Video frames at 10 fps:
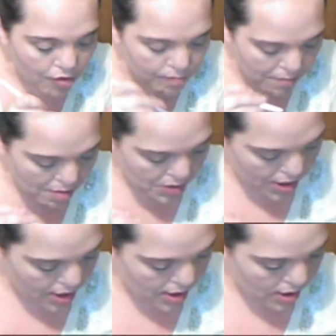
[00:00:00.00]
Now this
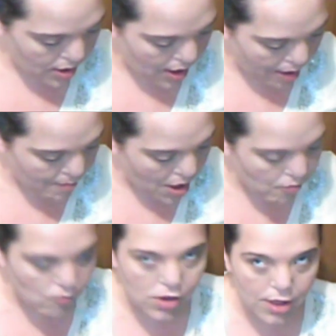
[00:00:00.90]
Maybelline, I'm
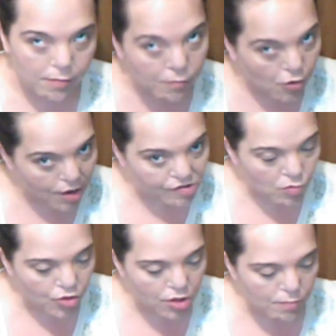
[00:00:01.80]
not really
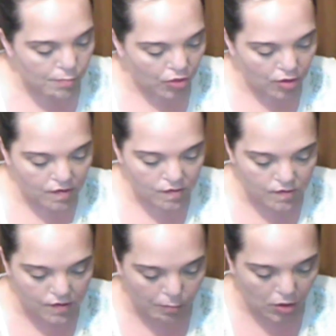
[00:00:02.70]
impressed with it, but this
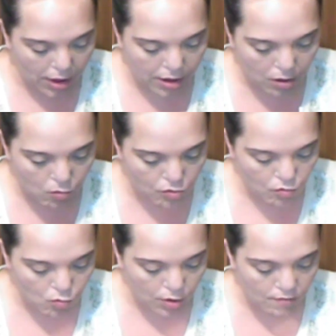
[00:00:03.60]
is something I go
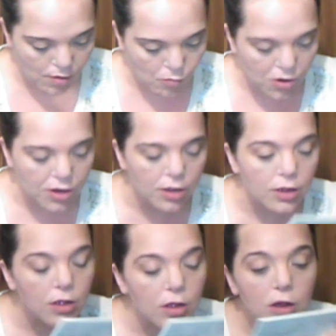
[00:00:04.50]
to whenever I'm
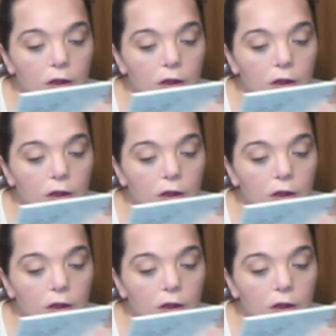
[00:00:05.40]
wanting to